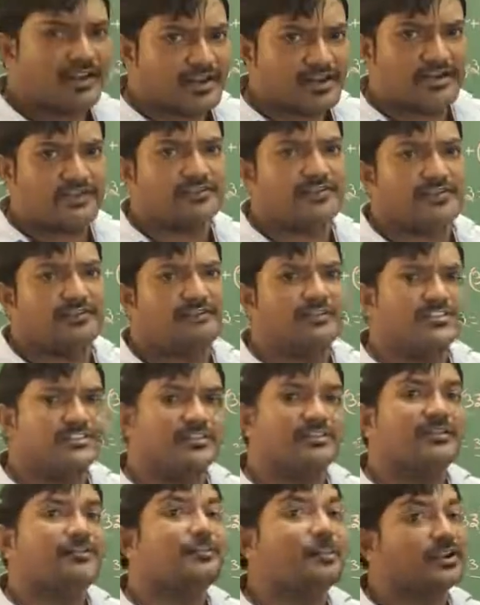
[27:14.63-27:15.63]
or anything
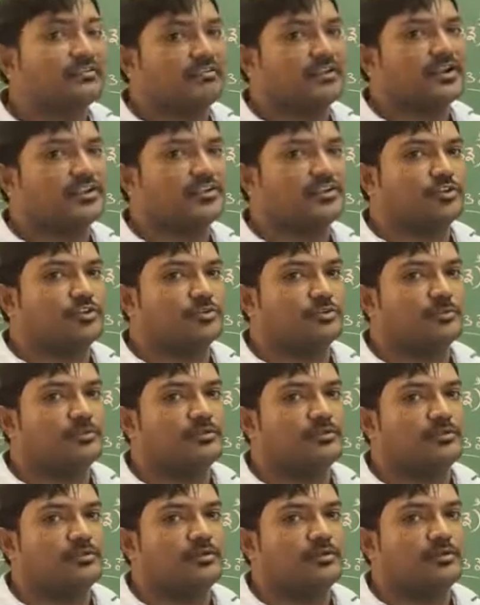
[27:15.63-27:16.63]
which is a perfect cube.
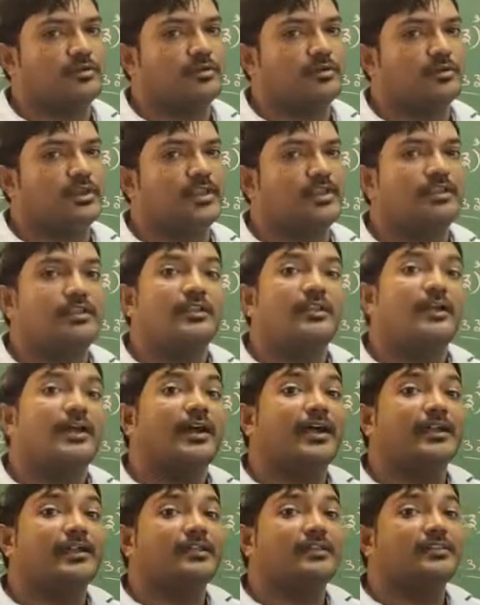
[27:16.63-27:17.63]
Okay,
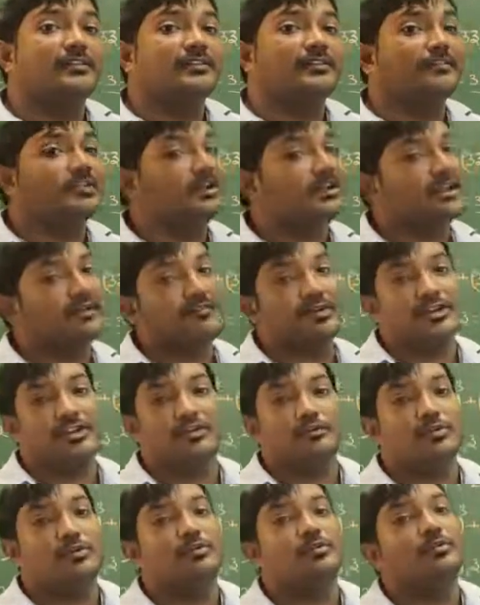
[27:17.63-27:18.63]
and they will never
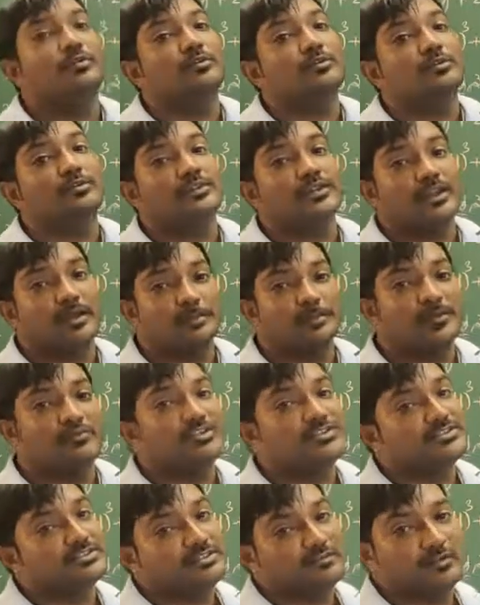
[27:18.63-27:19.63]
give you the number
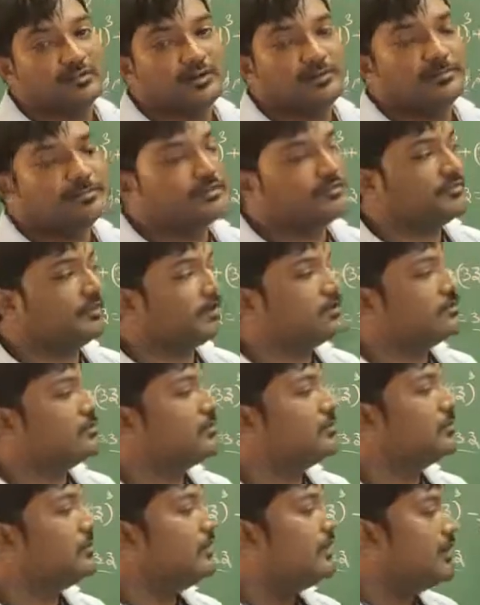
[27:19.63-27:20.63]
which is not a perfect
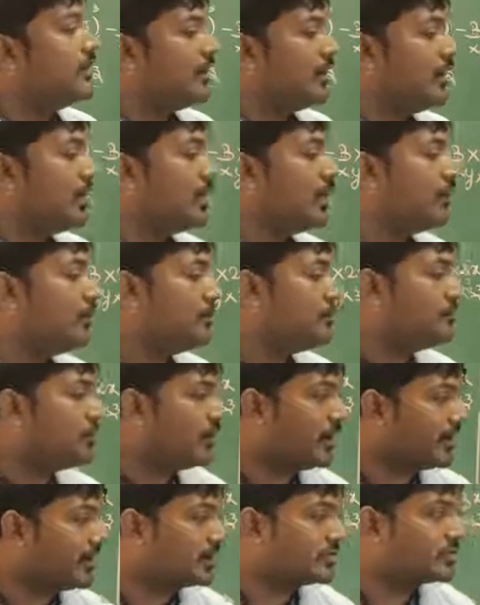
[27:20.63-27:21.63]
cube. I hope you